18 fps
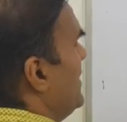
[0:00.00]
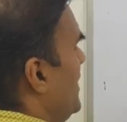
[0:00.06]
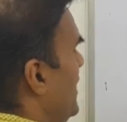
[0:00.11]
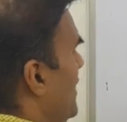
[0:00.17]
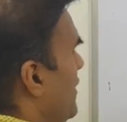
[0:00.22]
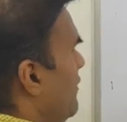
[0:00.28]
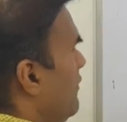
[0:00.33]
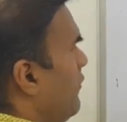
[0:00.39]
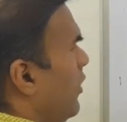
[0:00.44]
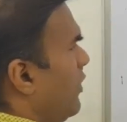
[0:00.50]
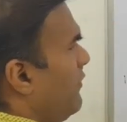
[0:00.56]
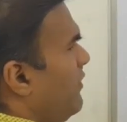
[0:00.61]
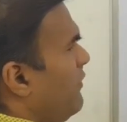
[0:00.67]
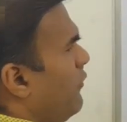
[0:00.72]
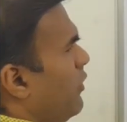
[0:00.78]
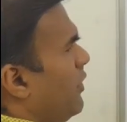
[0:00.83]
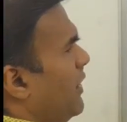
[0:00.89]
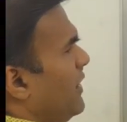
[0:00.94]
C. What we
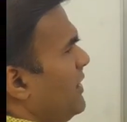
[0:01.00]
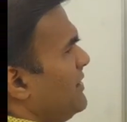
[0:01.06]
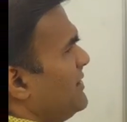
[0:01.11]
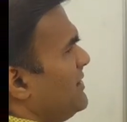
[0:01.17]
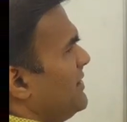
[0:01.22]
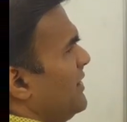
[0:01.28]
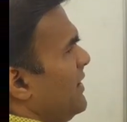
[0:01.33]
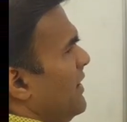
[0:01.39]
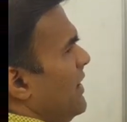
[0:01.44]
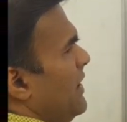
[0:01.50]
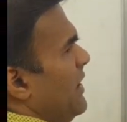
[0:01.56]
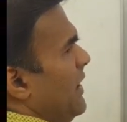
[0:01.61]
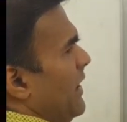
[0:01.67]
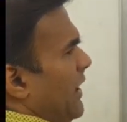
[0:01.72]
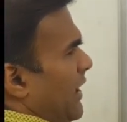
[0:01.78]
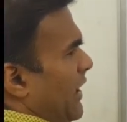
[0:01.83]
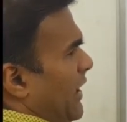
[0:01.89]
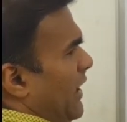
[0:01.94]
want is
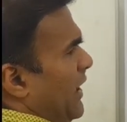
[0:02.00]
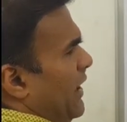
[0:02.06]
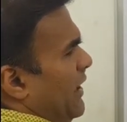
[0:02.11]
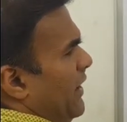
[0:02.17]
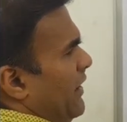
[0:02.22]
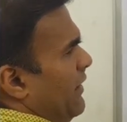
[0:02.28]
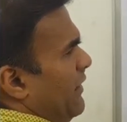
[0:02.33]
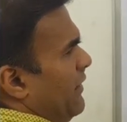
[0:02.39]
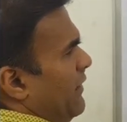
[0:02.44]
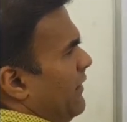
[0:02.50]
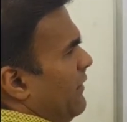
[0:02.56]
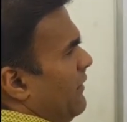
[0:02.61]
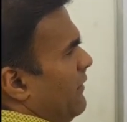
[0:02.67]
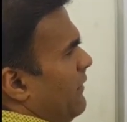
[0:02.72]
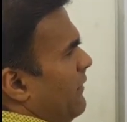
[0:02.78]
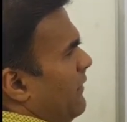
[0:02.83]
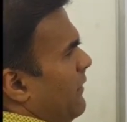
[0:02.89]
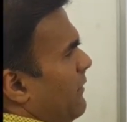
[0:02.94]
A
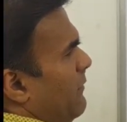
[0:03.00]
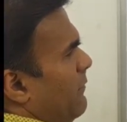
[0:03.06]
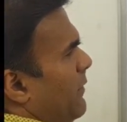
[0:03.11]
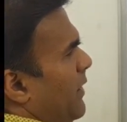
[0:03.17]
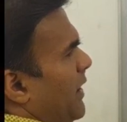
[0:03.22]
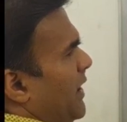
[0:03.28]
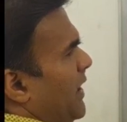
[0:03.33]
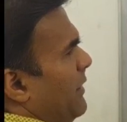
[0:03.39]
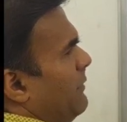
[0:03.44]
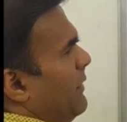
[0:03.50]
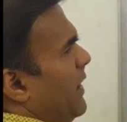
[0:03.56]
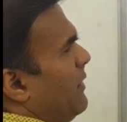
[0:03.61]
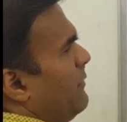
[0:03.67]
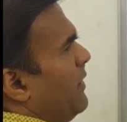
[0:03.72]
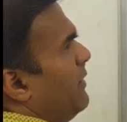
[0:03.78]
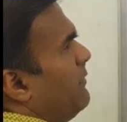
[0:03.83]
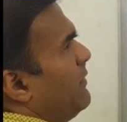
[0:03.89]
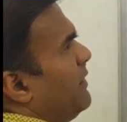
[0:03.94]

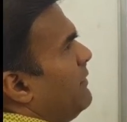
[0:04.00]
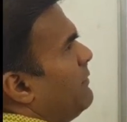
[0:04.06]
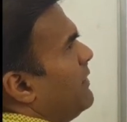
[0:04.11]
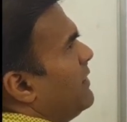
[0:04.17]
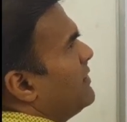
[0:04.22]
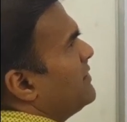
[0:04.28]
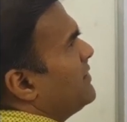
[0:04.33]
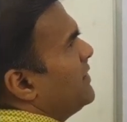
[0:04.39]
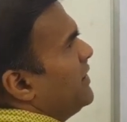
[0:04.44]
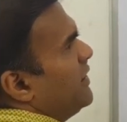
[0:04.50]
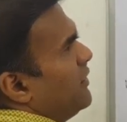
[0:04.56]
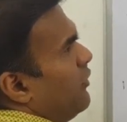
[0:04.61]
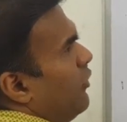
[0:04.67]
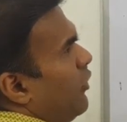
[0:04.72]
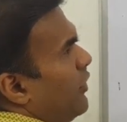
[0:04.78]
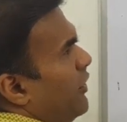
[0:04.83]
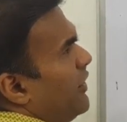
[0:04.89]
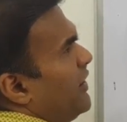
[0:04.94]
multiply by B plus C.
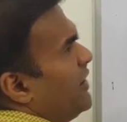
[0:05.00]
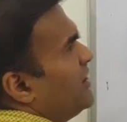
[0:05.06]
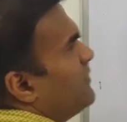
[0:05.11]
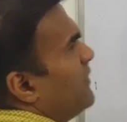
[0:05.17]
Order is